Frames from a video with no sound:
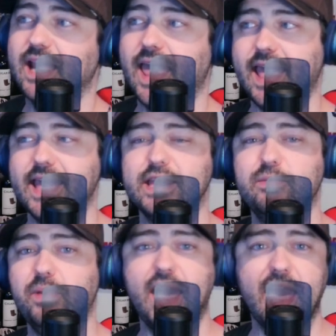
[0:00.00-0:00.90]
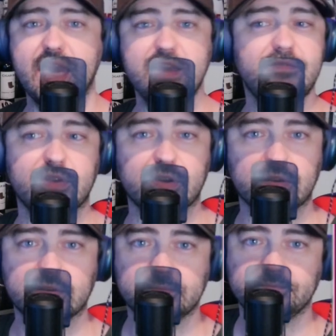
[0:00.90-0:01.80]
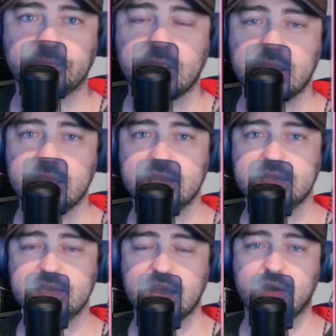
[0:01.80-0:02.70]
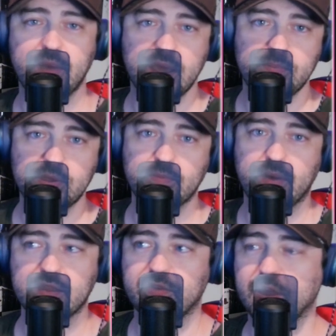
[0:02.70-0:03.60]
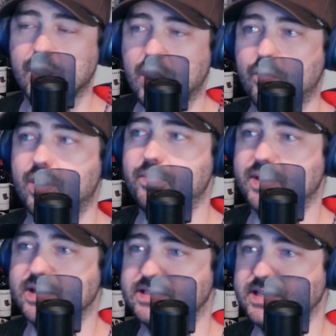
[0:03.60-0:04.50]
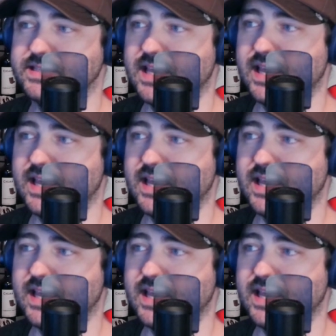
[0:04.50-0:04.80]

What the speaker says: and behavior. Now, maybe you might think, oh, well, because he's like